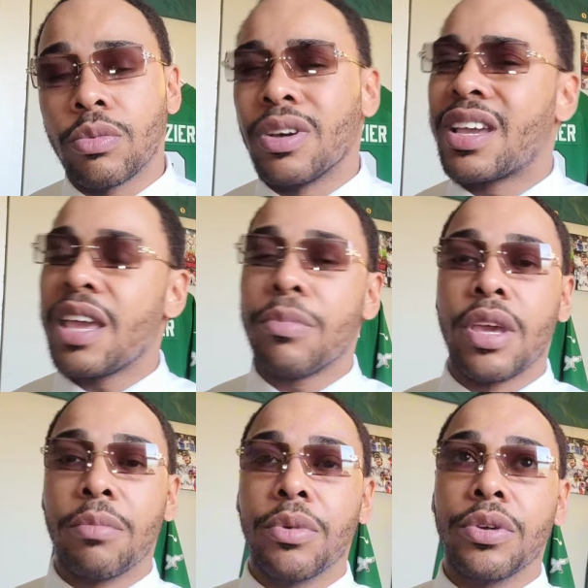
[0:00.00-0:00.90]
Well, it can't
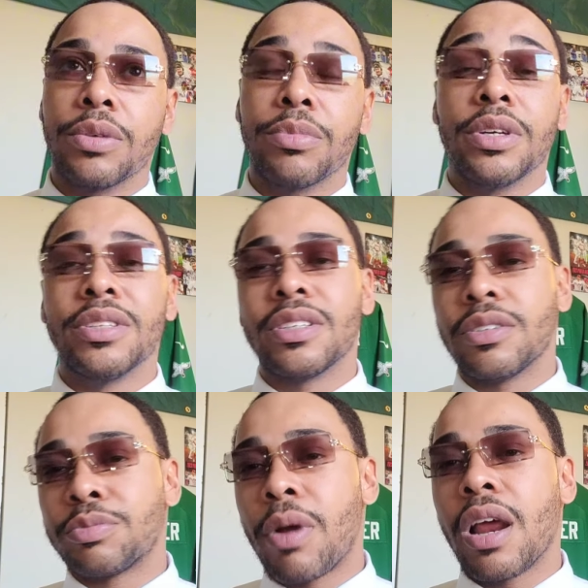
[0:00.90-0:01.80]
be eight million, but
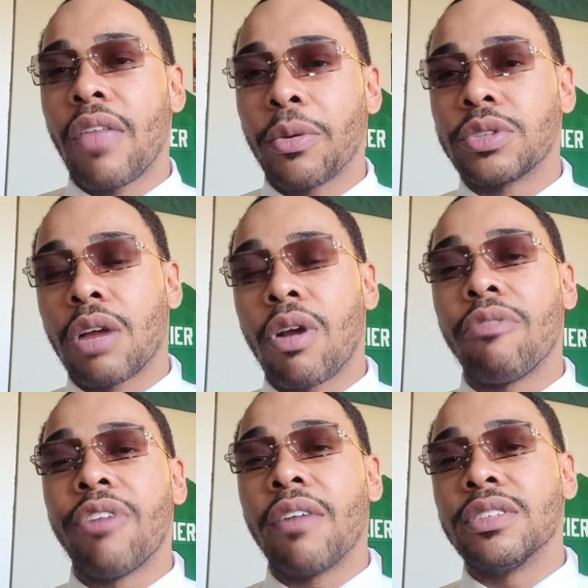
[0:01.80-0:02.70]
it's probably I think it was like around
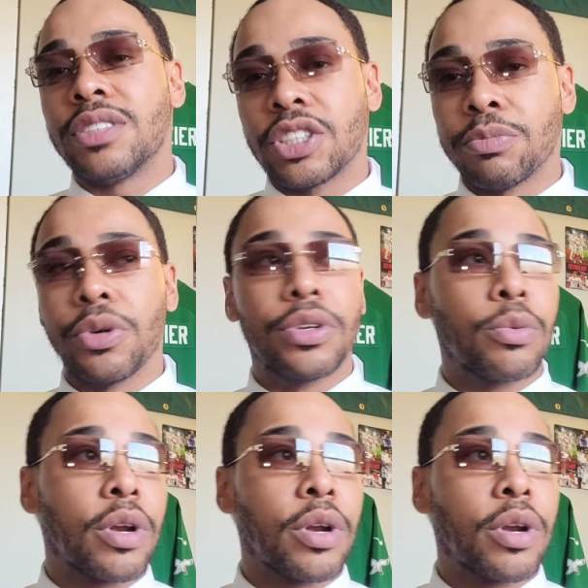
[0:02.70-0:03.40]
five to six million,